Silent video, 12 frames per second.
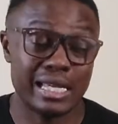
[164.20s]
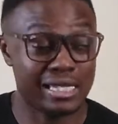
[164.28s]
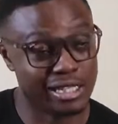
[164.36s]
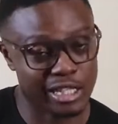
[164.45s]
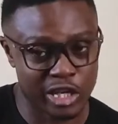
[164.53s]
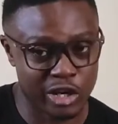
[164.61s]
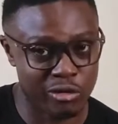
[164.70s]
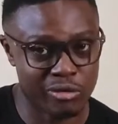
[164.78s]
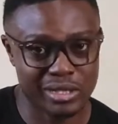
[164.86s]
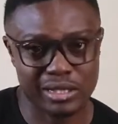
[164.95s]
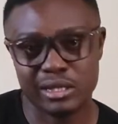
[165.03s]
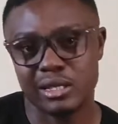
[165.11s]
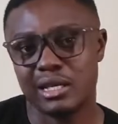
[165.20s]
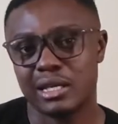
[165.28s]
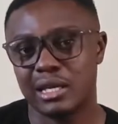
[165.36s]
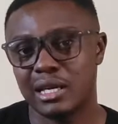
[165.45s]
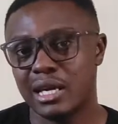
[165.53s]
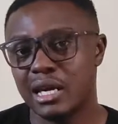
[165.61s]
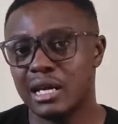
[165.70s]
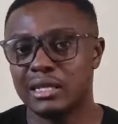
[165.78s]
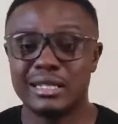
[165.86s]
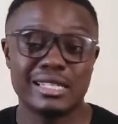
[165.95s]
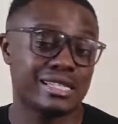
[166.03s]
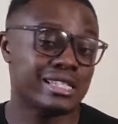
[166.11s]
is security.
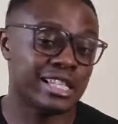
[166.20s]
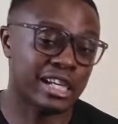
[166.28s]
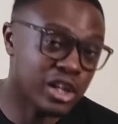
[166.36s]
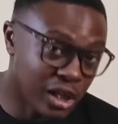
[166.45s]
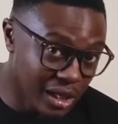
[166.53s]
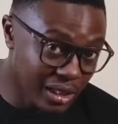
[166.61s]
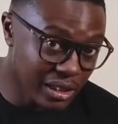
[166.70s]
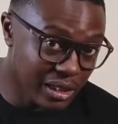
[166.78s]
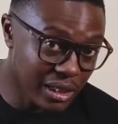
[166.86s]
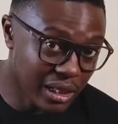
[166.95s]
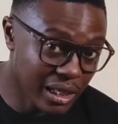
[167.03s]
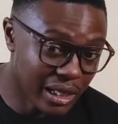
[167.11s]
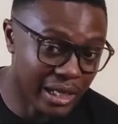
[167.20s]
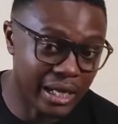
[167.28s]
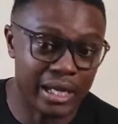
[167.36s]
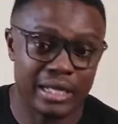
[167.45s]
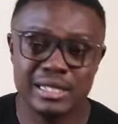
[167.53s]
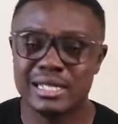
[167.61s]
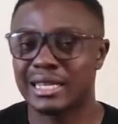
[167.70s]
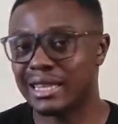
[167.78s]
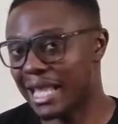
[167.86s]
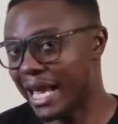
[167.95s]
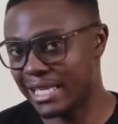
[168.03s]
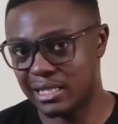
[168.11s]
The second is
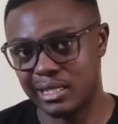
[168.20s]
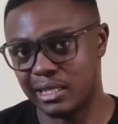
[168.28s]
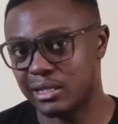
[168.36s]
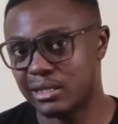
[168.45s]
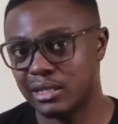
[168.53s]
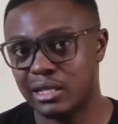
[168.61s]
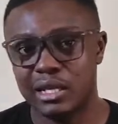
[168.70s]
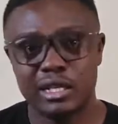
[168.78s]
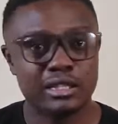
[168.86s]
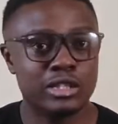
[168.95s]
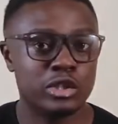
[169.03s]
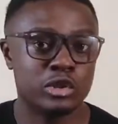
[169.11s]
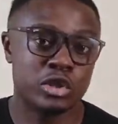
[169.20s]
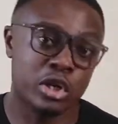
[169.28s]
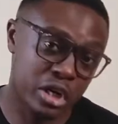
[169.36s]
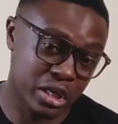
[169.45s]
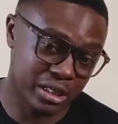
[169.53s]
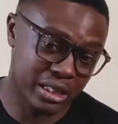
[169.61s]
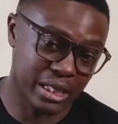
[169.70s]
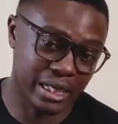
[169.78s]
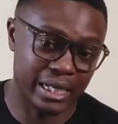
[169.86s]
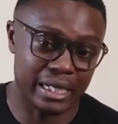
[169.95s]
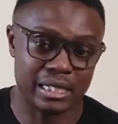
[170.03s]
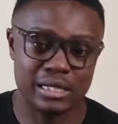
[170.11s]
lighting. The third
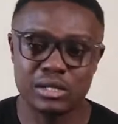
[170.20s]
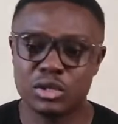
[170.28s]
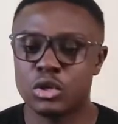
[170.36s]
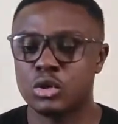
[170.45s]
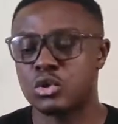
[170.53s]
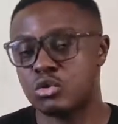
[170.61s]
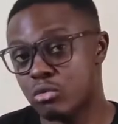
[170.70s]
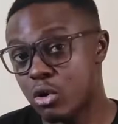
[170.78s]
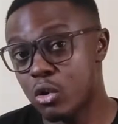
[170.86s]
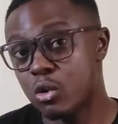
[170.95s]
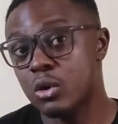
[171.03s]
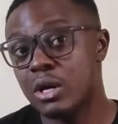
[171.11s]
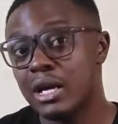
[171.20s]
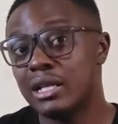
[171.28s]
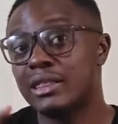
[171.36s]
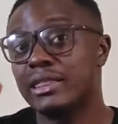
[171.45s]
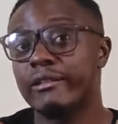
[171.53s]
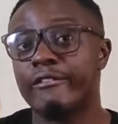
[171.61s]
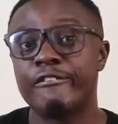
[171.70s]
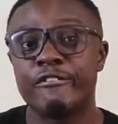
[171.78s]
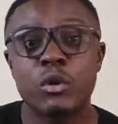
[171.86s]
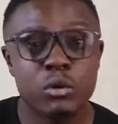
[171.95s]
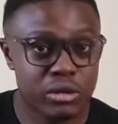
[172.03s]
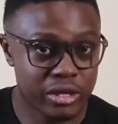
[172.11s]
is control. The
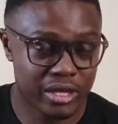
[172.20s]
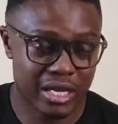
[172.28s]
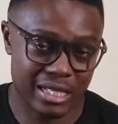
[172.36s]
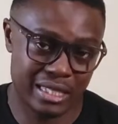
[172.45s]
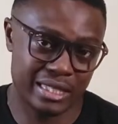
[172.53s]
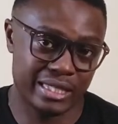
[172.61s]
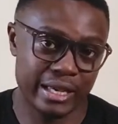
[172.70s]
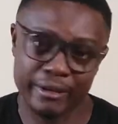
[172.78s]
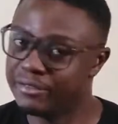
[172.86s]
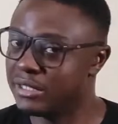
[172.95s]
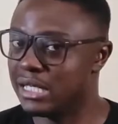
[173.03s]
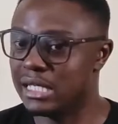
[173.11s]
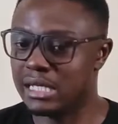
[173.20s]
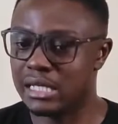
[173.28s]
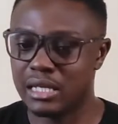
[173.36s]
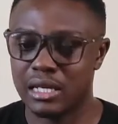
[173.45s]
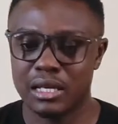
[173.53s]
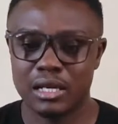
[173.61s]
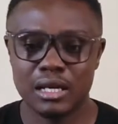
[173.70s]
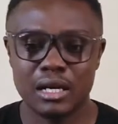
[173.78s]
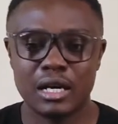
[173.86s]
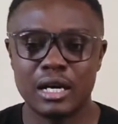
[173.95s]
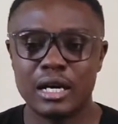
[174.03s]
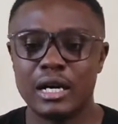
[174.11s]
fourth is safety.
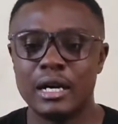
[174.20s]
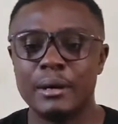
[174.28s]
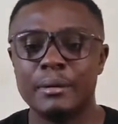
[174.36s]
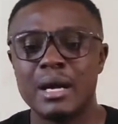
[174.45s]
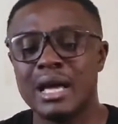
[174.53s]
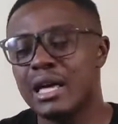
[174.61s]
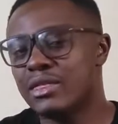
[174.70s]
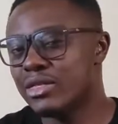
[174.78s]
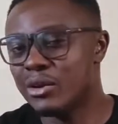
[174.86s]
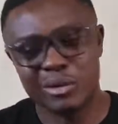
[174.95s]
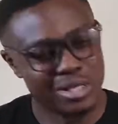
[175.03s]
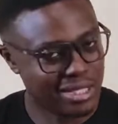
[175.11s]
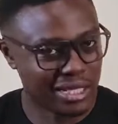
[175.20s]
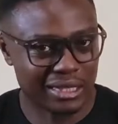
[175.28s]
There is